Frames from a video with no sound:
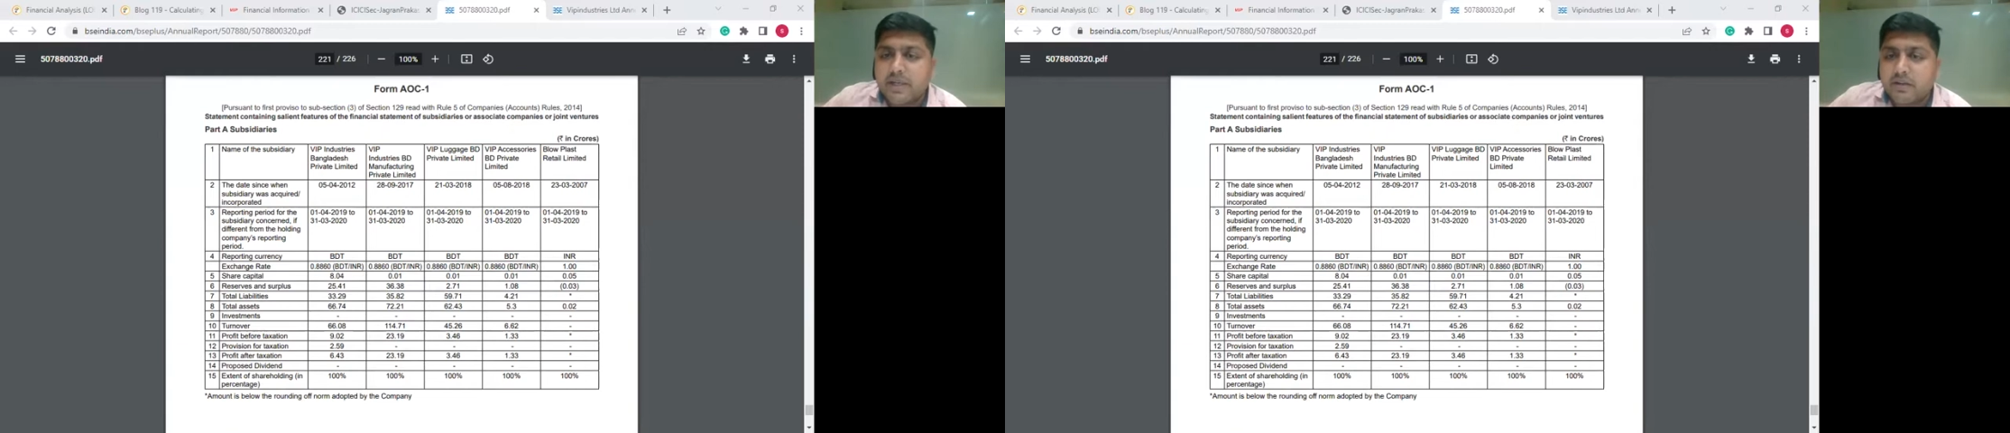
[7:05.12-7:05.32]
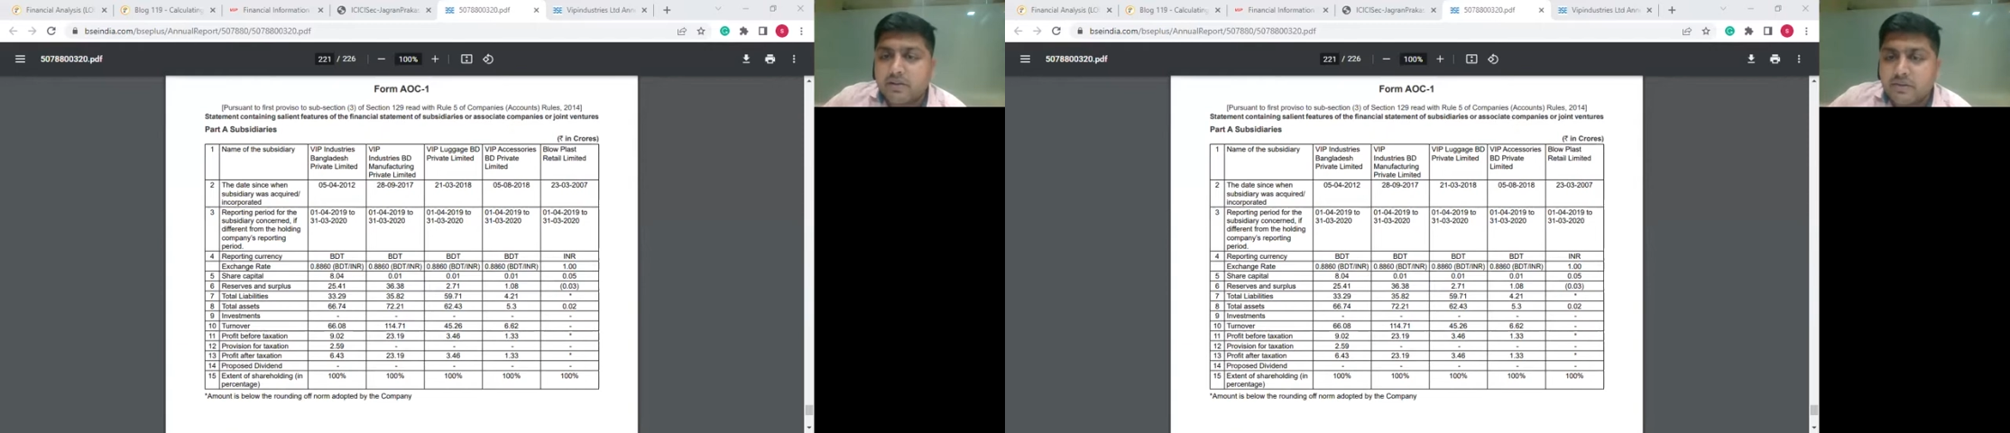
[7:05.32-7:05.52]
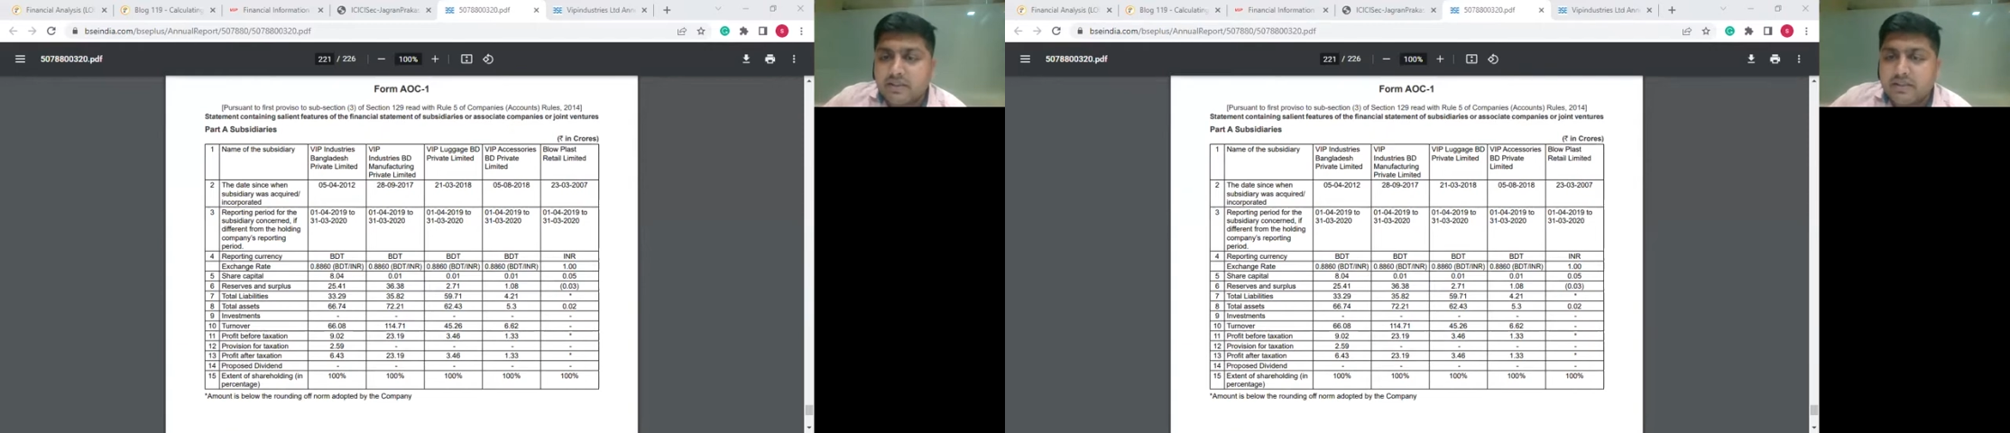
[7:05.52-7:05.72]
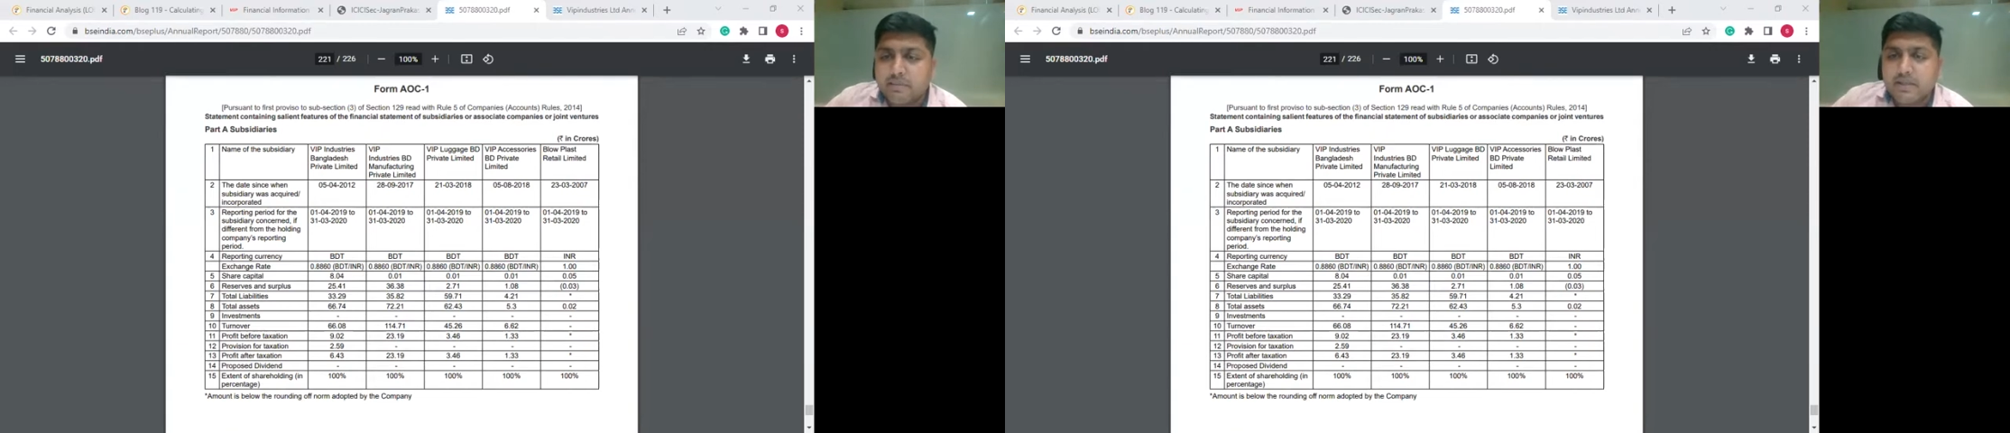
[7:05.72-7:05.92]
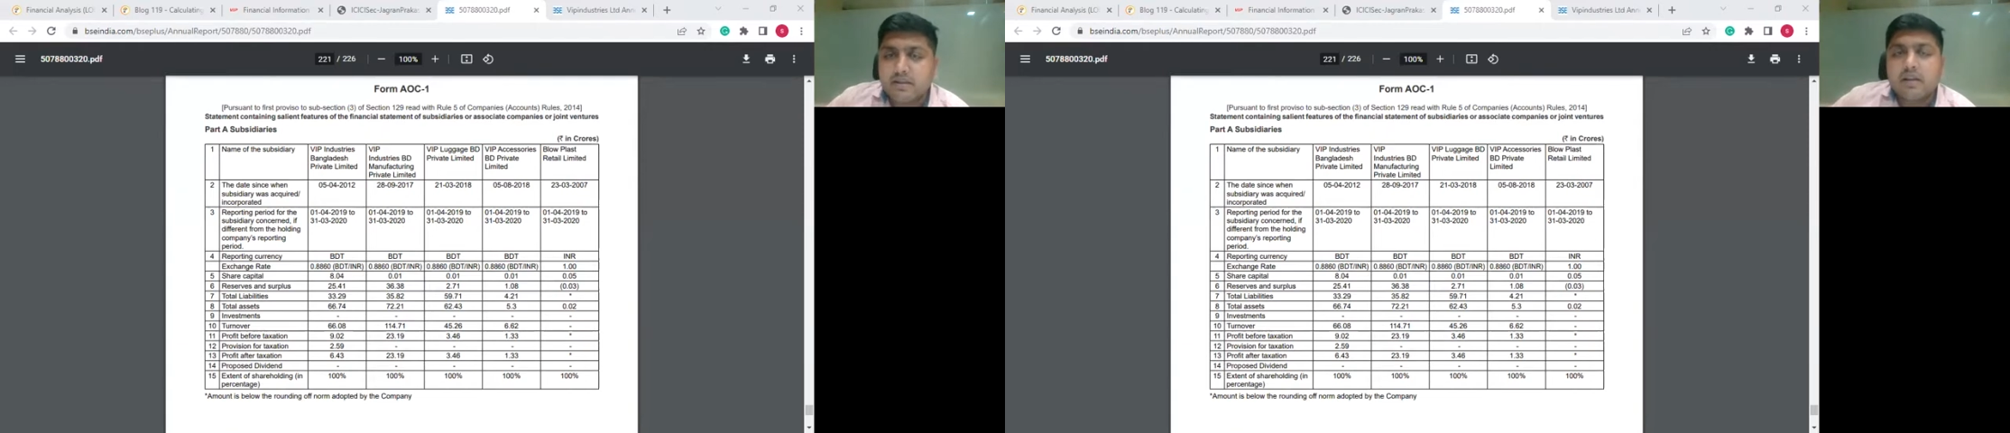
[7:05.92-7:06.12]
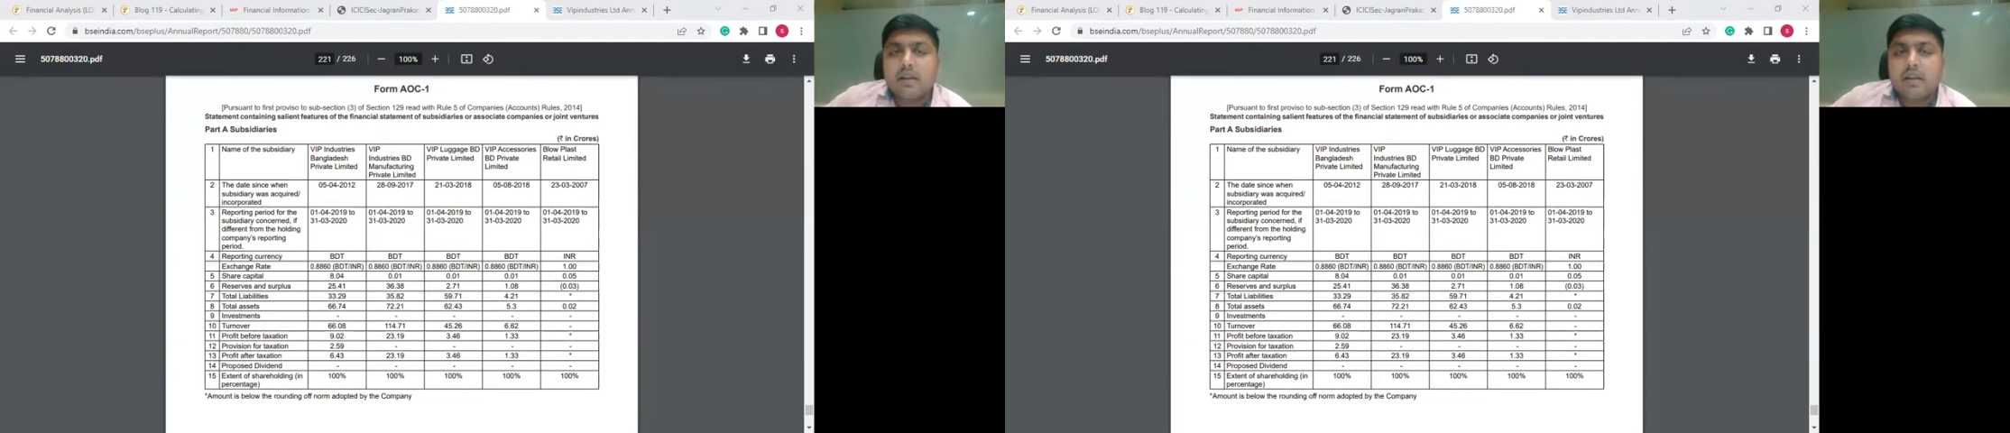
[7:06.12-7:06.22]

Industries Limited.